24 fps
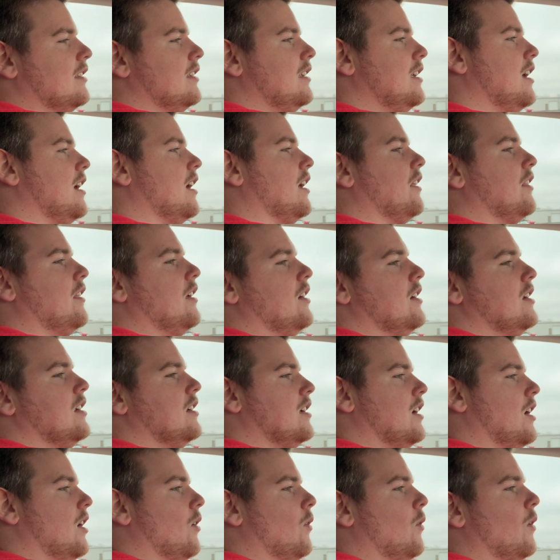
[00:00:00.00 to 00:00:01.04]
Yeah, there you
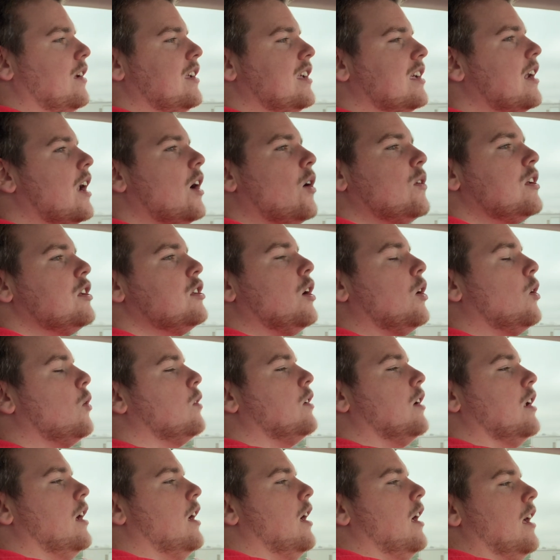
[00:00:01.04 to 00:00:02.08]
go. You
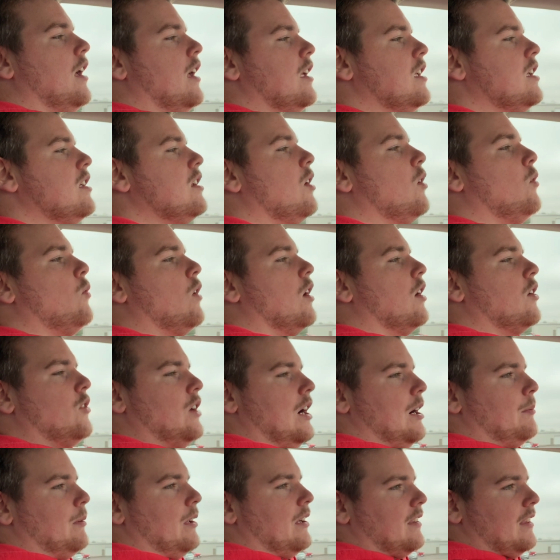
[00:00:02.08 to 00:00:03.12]
don't want
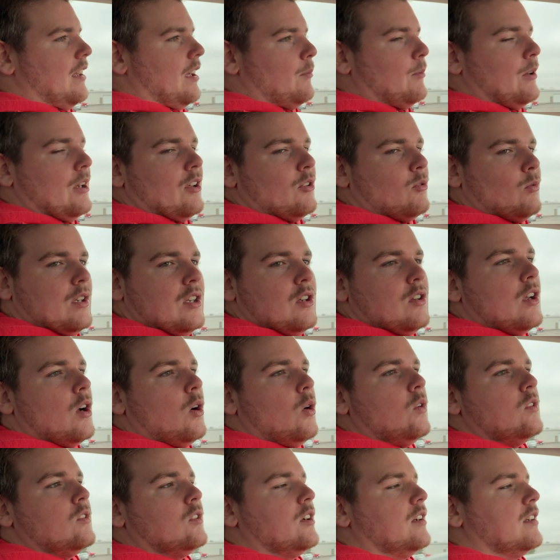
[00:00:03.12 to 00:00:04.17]
crap like that because when you
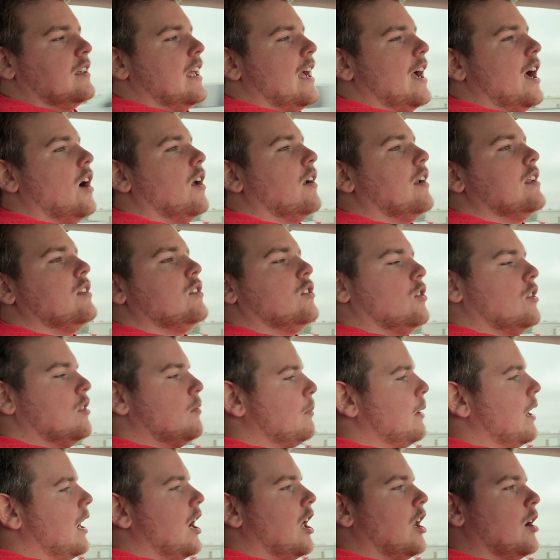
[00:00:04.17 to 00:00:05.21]
go and look down into the
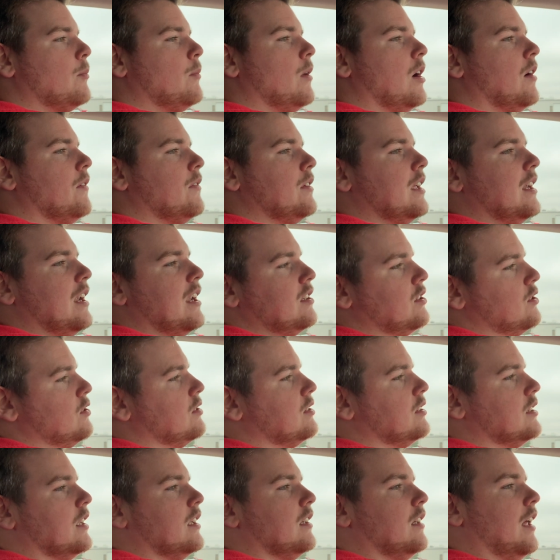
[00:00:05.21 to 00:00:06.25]
bottom of it and you
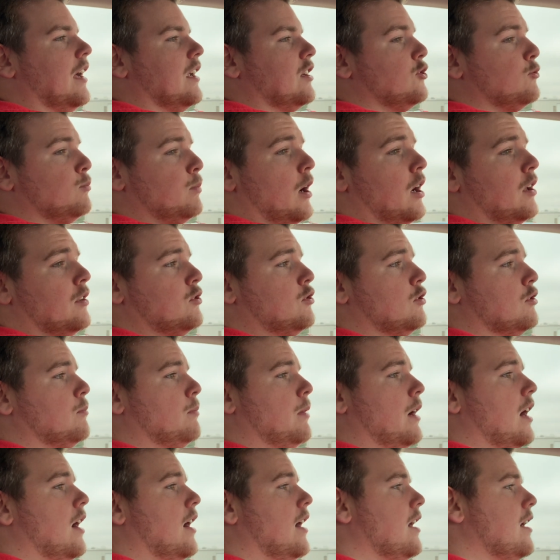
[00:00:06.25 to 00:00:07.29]
see like sponsored
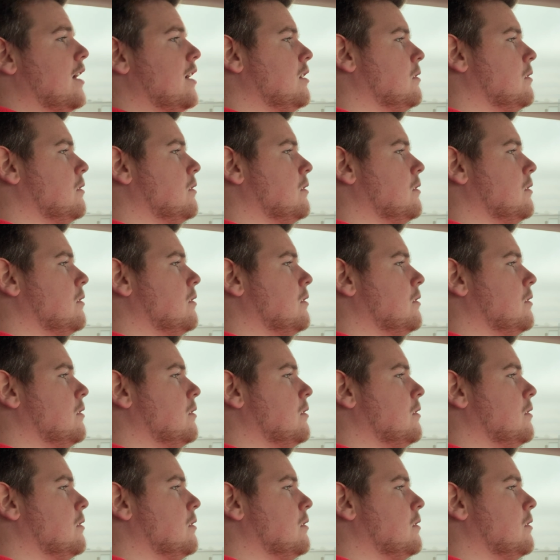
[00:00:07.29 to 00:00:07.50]
by,